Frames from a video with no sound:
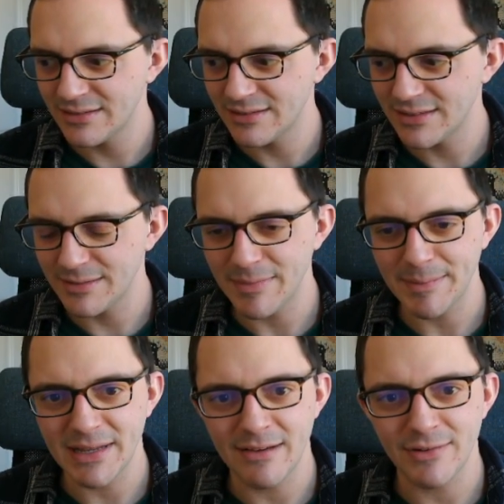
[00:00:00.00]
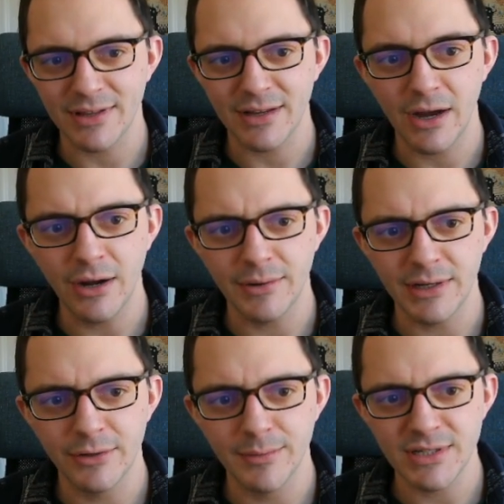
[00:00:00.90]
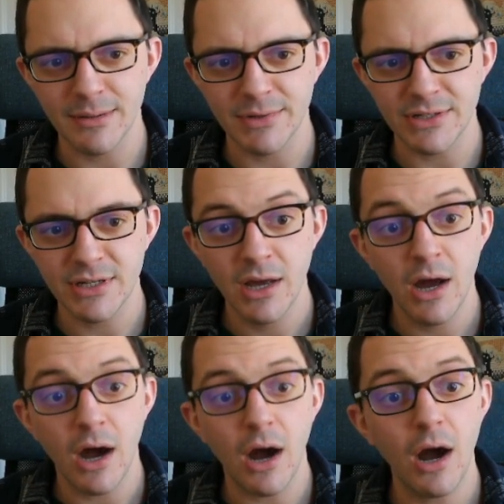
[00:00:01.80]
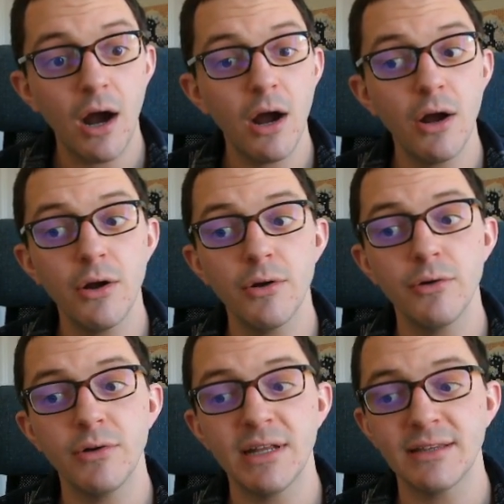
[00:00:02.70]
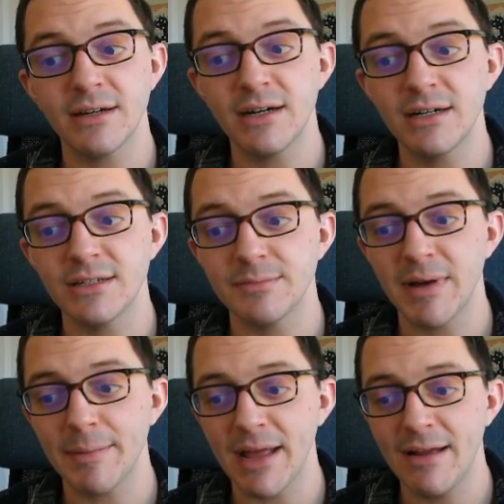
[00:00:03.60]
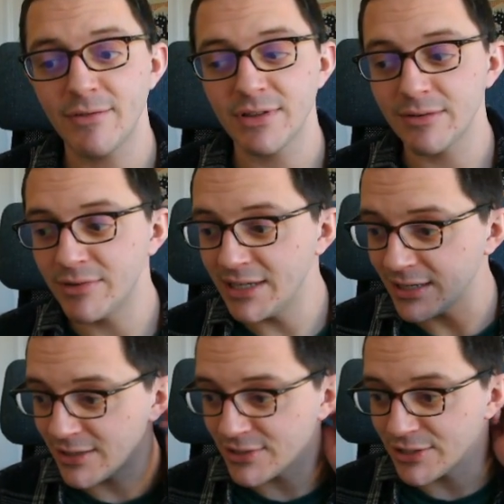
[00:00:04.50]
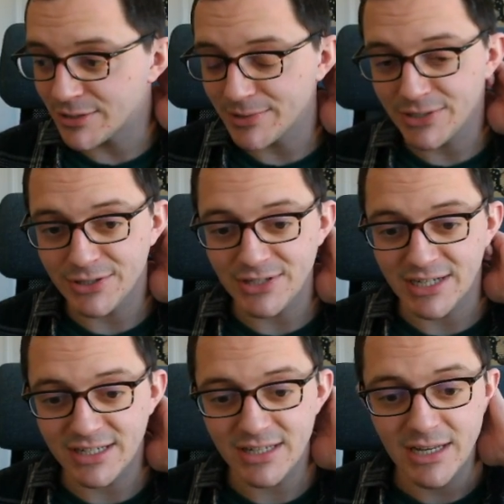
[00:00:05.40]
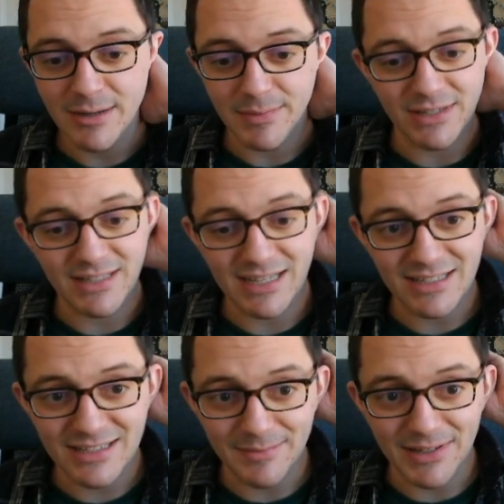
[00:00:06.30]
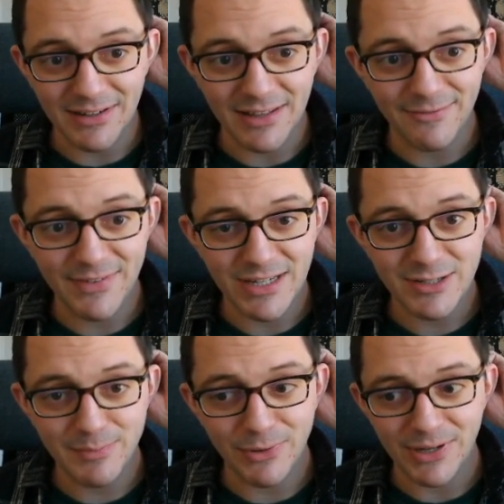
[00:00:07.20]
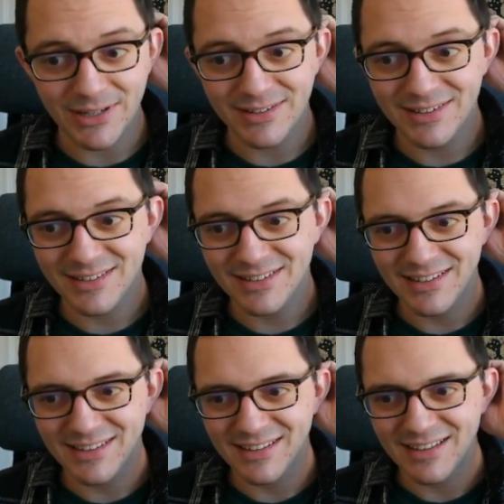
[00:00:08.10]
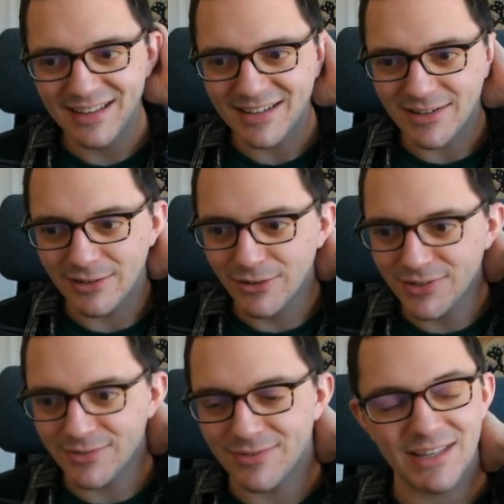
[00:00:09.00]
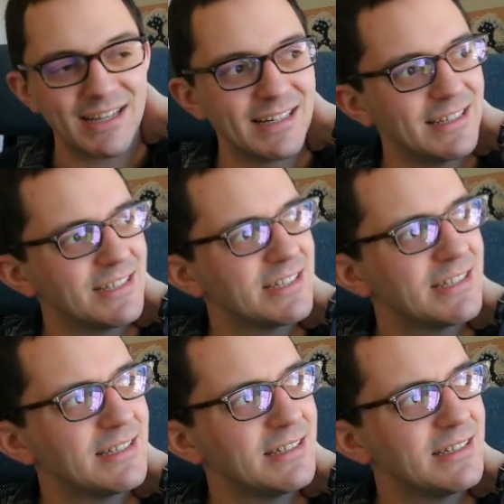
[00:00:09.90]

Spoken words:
This is mapping everything. Oh, enormous numbers. Oh, it does map everything really close to 2.26 because that's something like the fixed point. It's a lot of things.